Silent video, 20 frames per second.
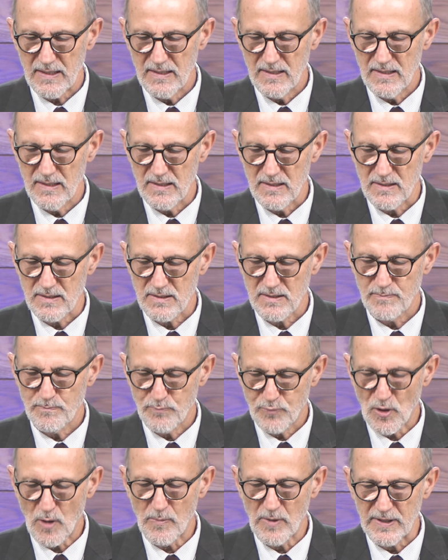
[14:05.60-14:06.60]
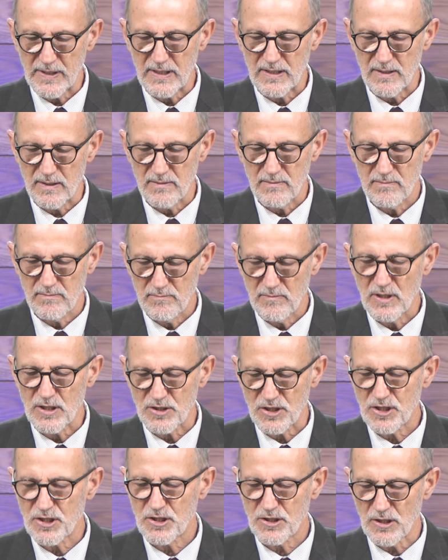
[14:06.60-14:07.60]
is probably the
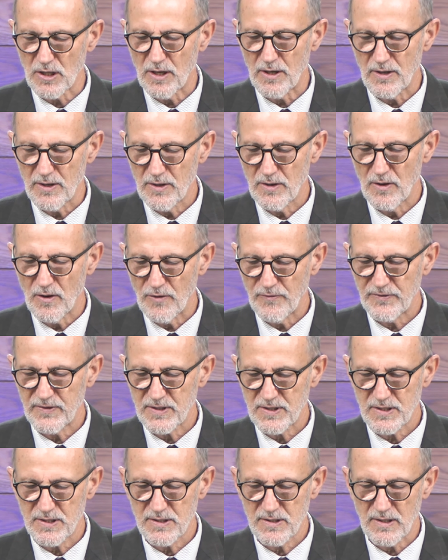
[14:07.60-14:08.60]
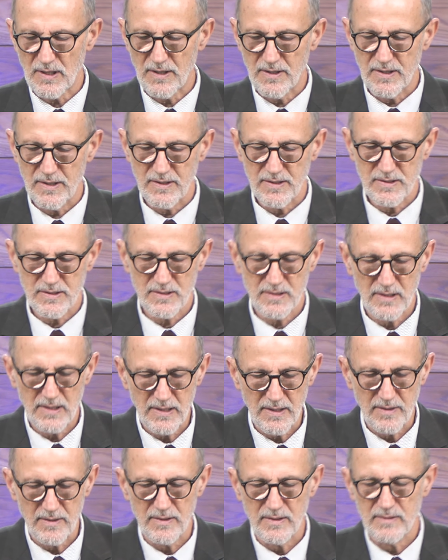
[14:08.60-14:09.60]
star of the stars.
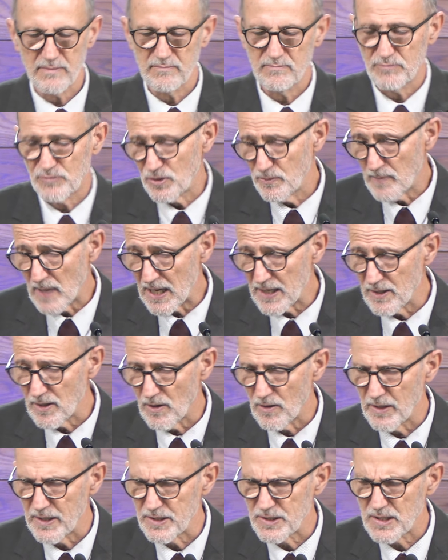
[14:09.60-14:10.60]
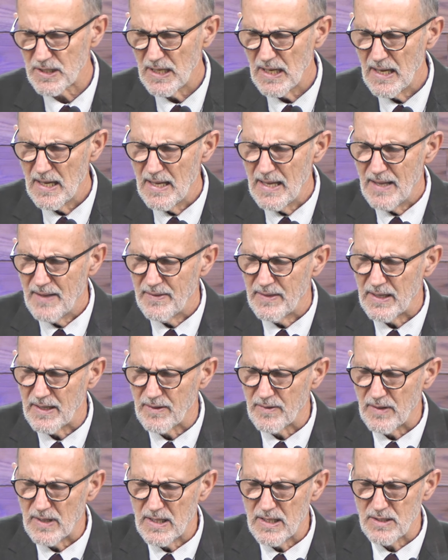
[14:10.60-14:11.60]
There, to my knowledge,
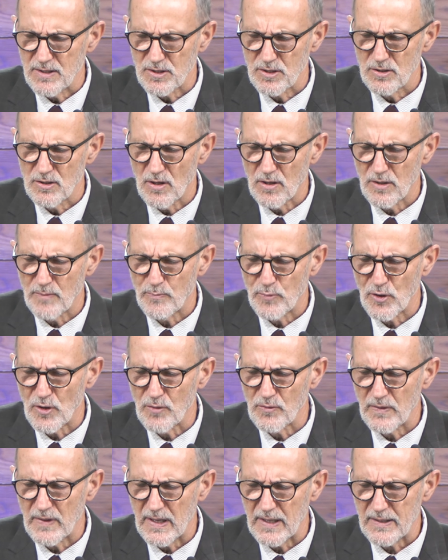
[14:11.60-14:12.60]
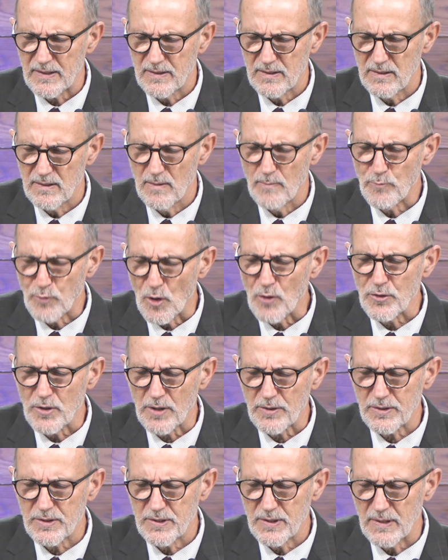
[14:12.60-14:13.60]
there is not a
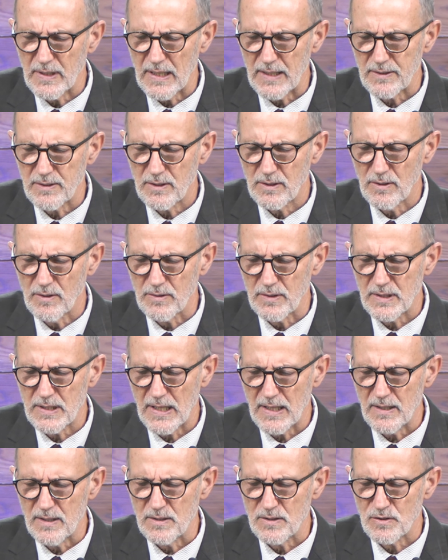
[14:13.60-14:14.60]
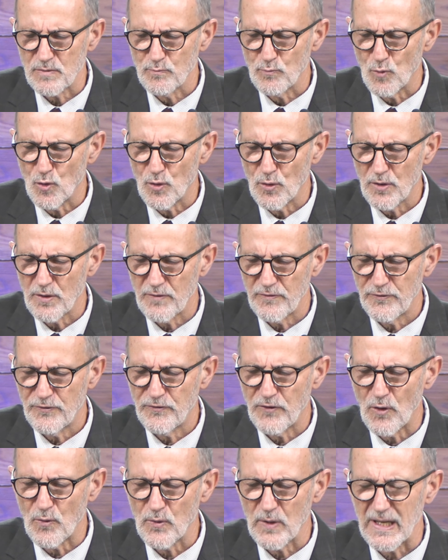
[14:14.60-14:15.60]
product that contains more
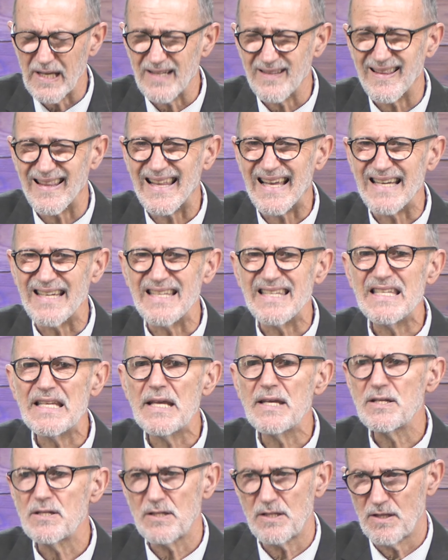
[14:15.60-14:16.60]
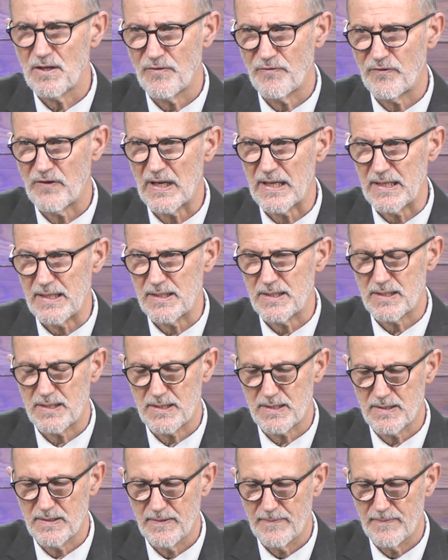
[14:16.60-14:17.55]
folate than yeast flakes.